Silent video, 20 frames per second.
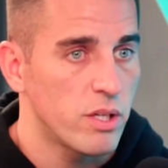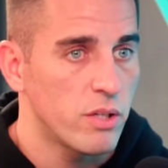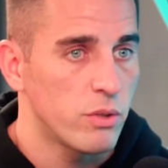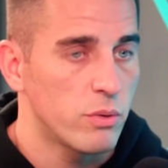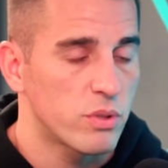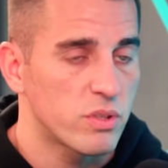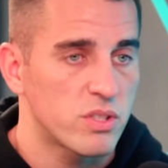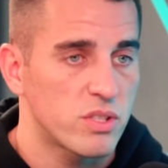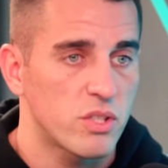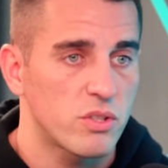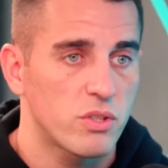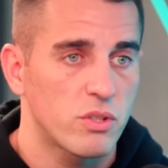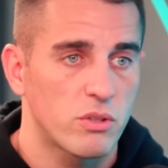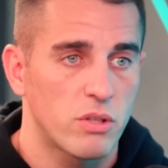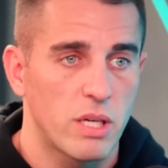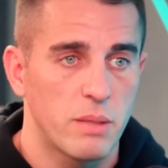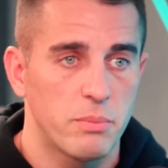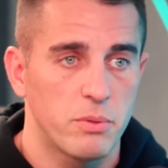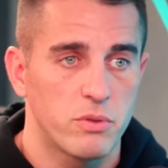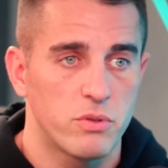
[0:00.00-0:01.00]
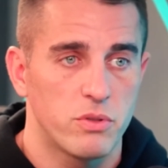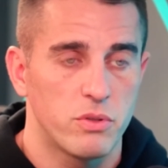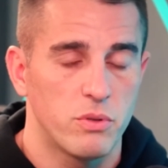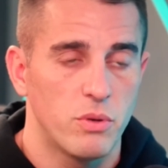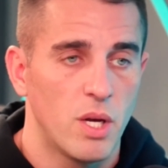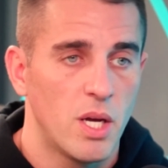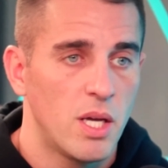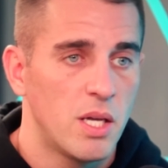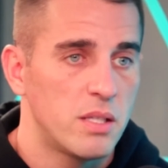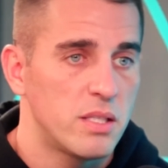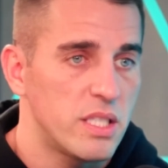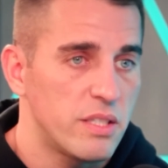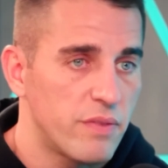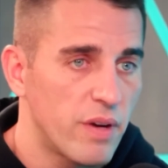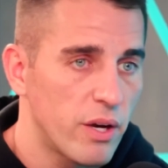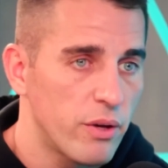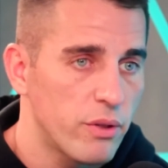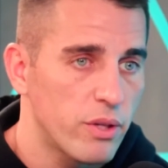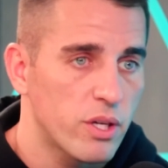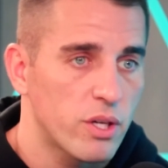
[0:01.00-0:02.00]
You essentially are able to
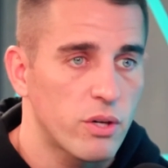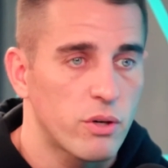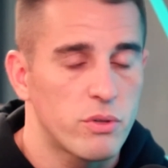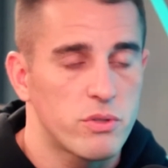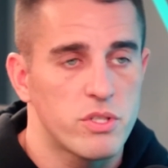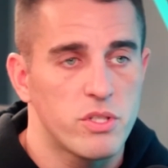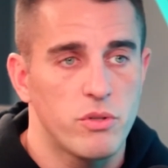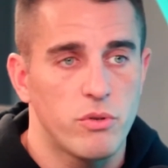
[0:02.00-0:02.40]
devalue the currency.